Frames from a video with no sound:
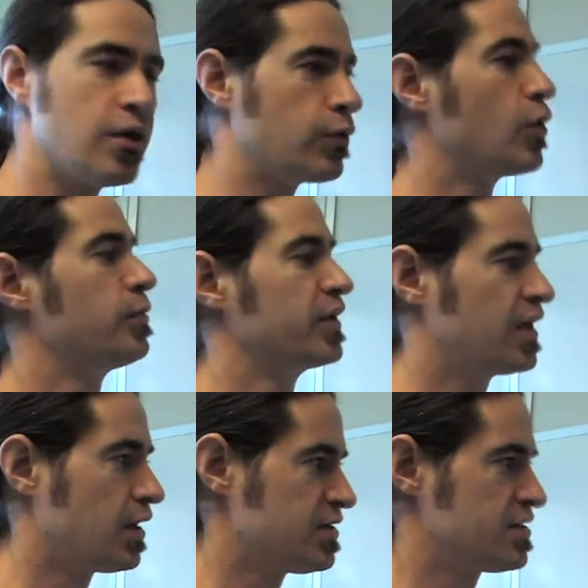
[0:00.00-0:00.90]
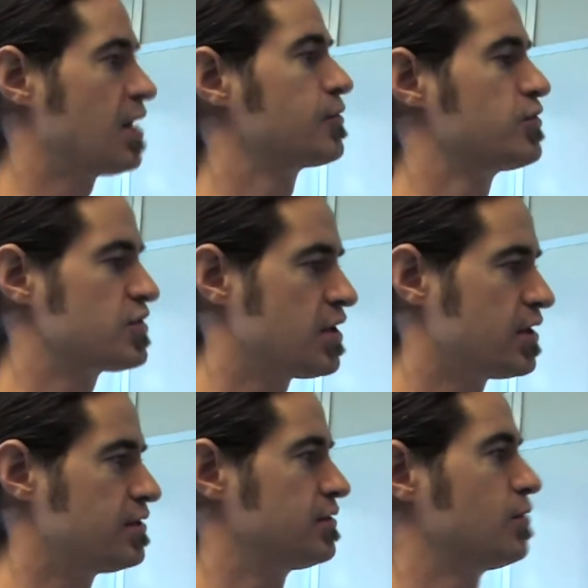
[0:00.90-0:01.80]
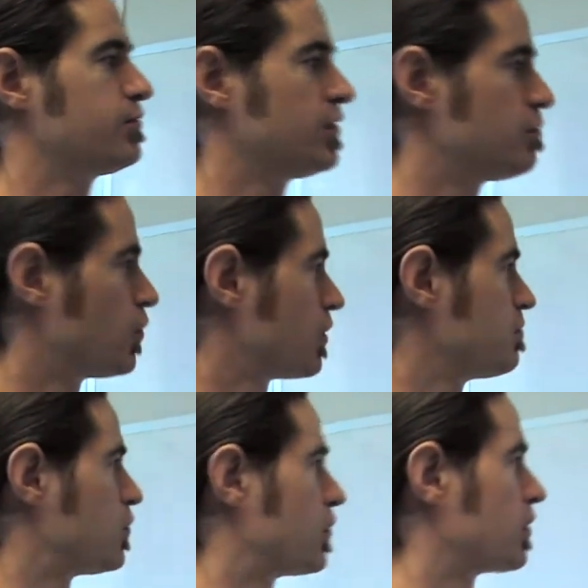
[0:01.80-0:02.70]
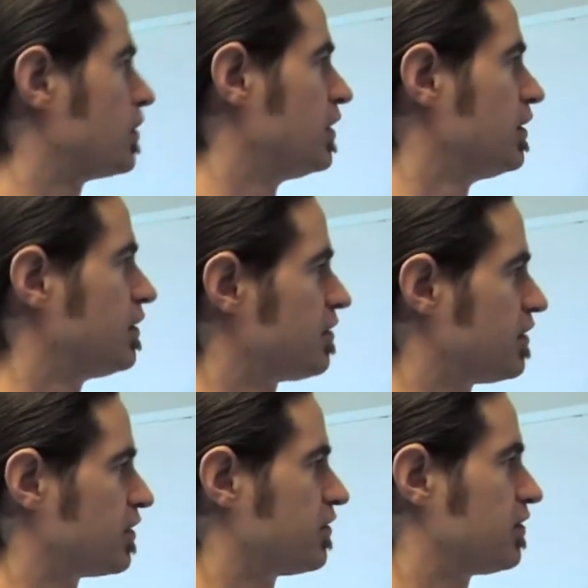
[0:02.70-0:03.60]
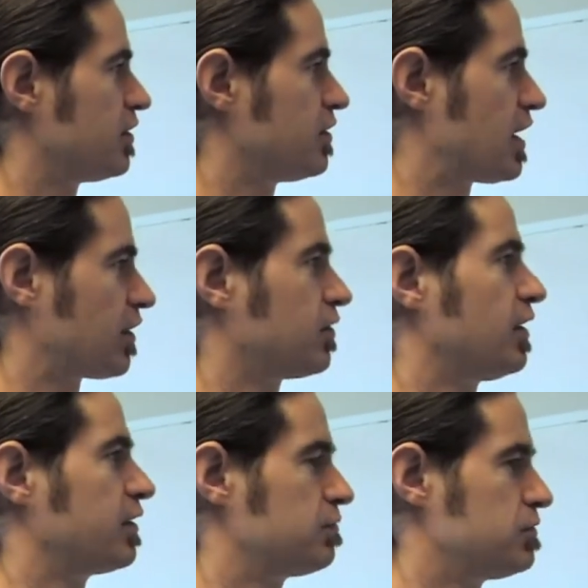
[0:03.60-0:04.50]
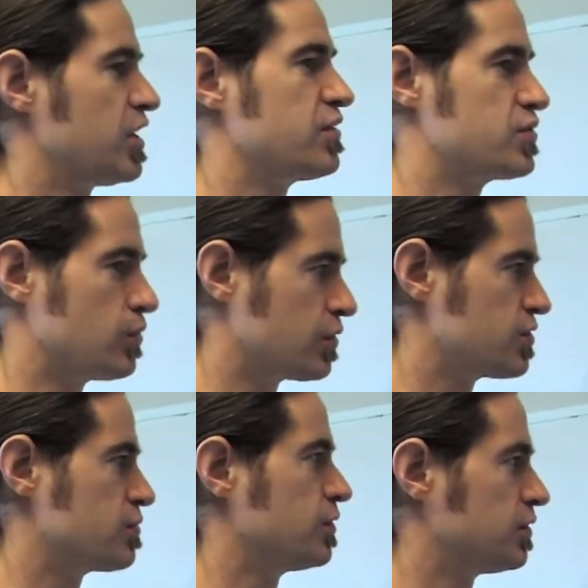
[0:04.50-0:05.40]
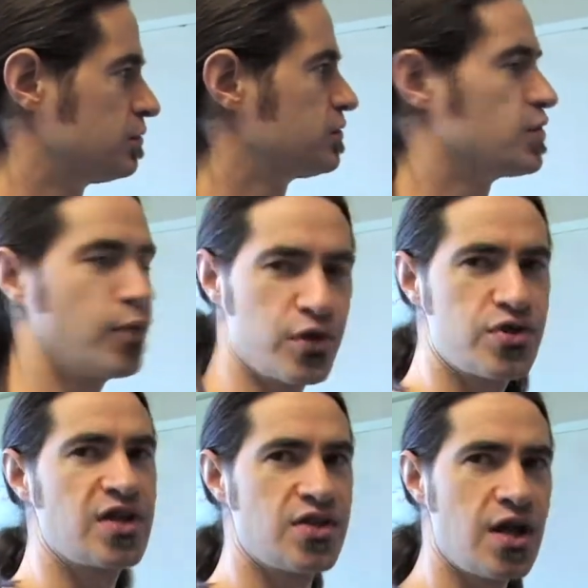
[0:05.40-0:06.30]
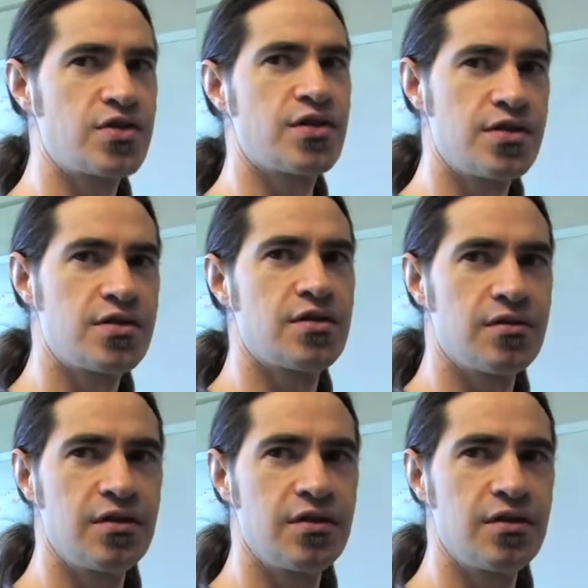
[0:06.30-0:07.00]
So we're hoping that as time goes on, hopefully more and more things that act like data stores will support transactions, and